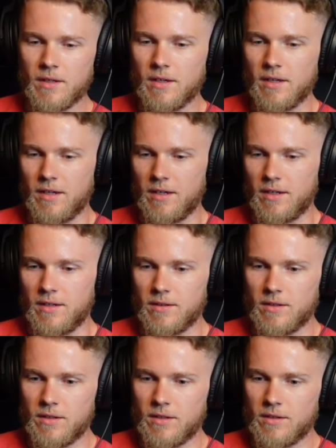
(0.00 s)
And
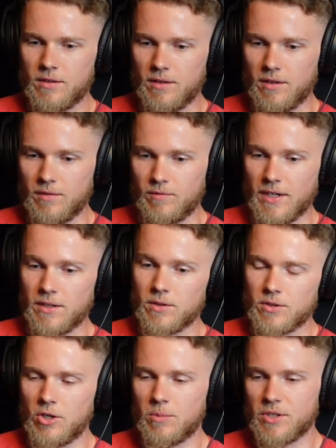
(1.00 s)
the
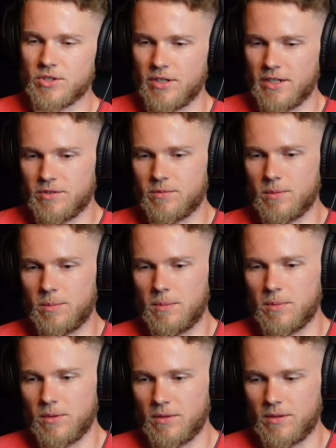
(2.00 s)
regular Cobra stretch, what
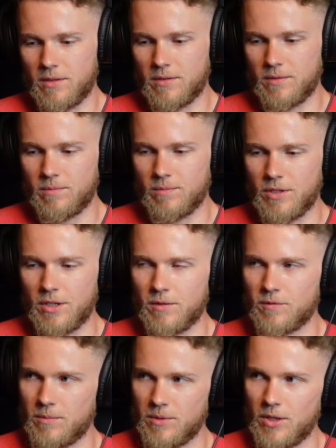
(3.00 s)
people know from